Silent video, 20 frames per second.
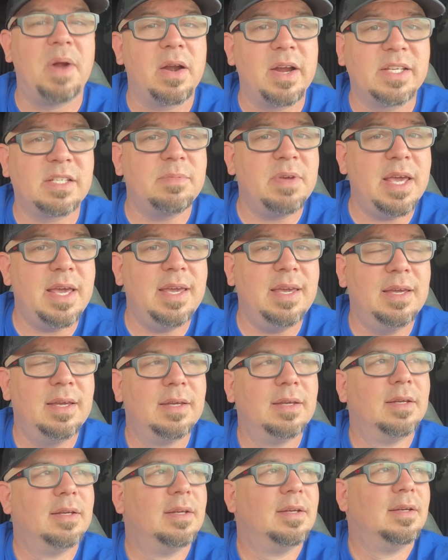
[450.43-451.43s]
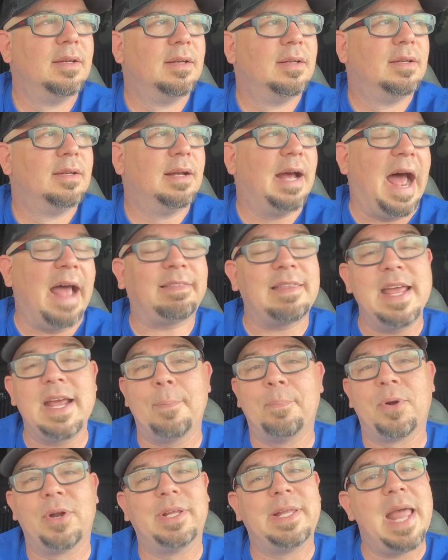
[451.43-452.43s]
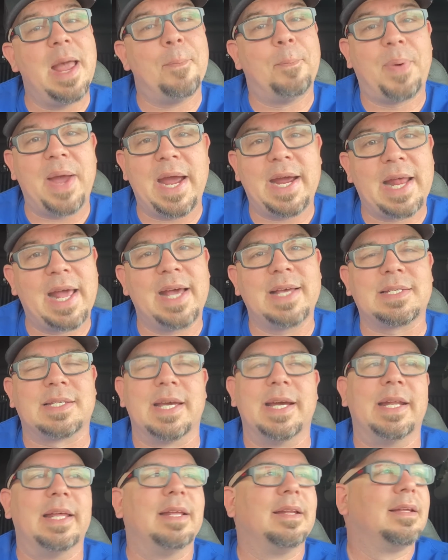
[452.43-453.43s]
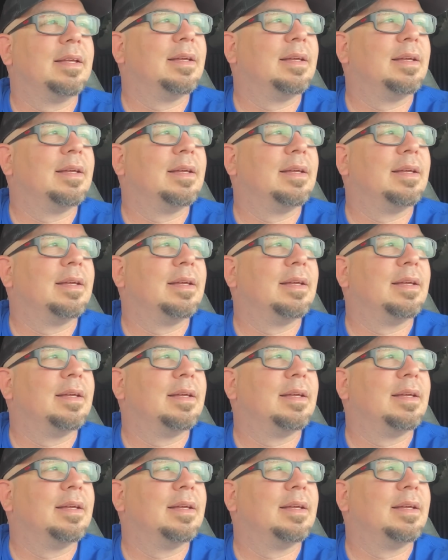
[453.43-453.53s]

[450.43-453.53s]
resume. I think I'm pretty damn badass at it.